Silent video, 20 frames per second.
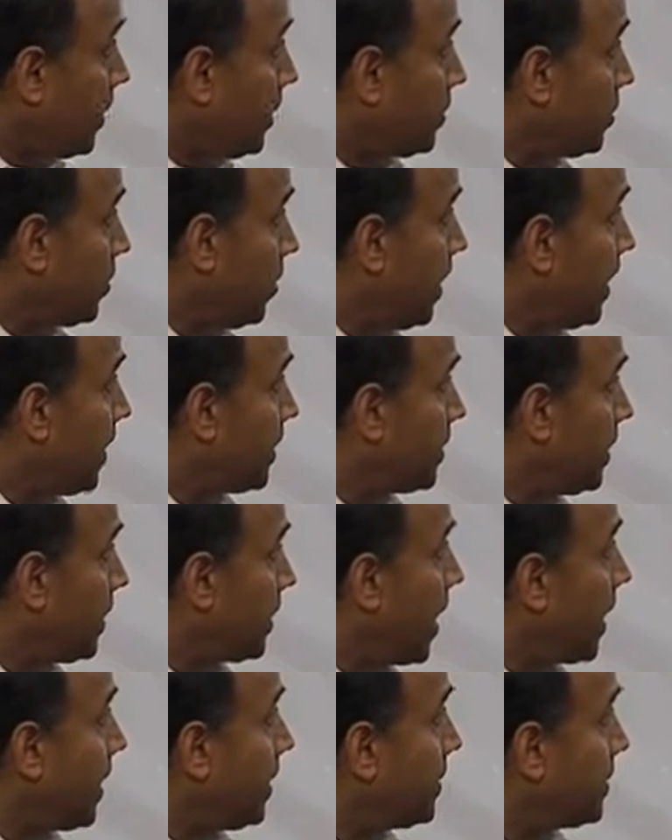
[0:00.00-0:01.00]
So, let us say
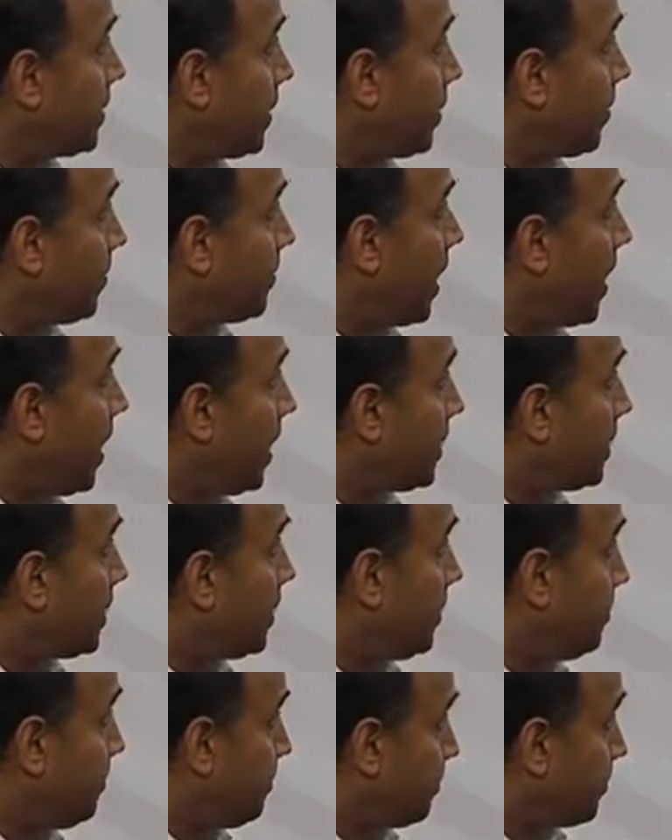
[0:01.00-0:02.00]
current state of the art.
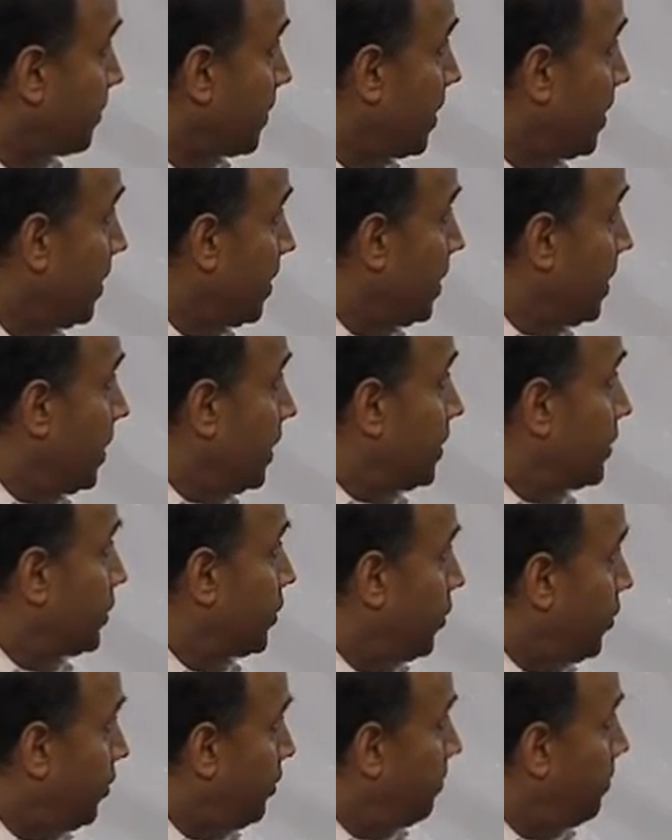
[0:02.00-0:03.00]

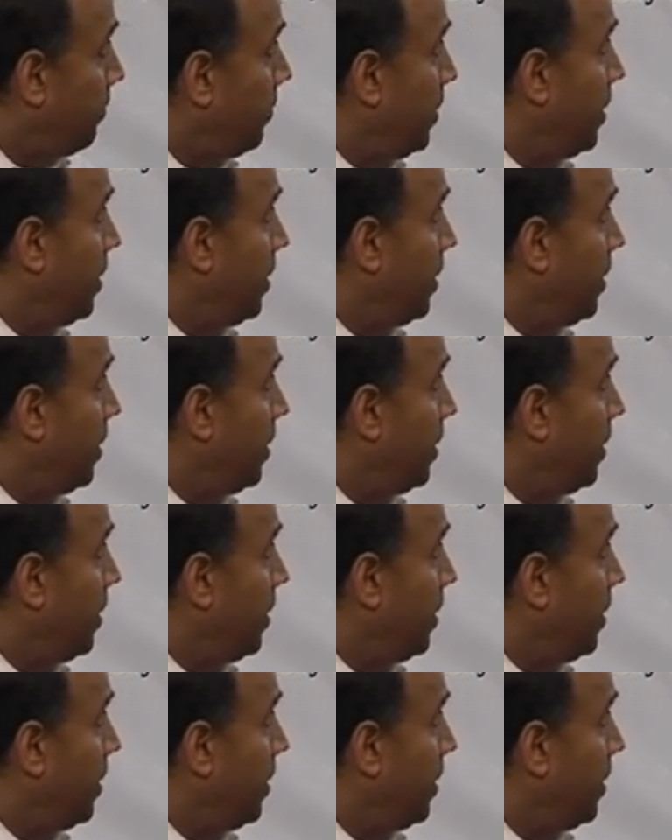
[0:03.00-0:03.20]
So,